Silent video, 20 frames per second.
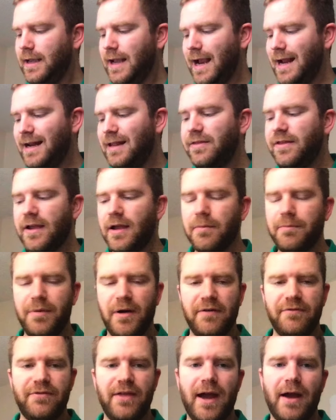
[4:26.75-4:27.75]
Anything
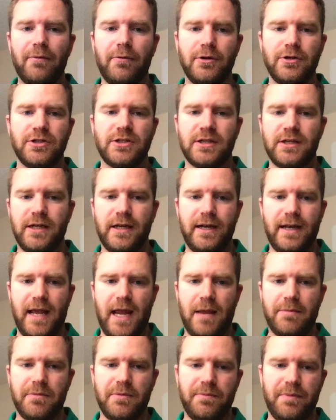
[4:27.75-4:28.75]
above that, we're just going to
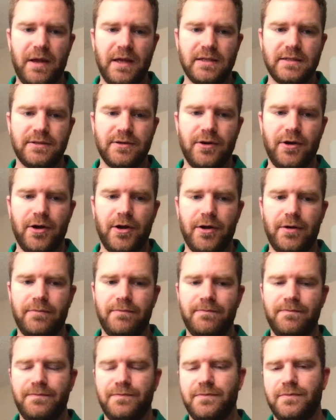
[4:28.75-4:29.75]
name based
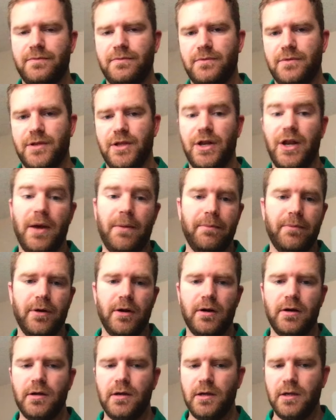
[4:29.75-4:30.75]
on the
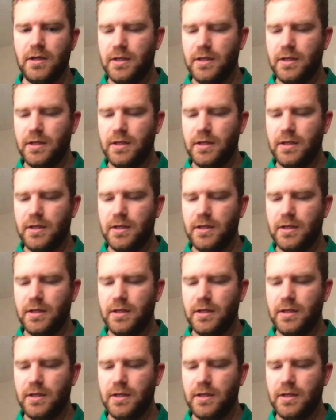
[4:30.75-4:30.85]
number.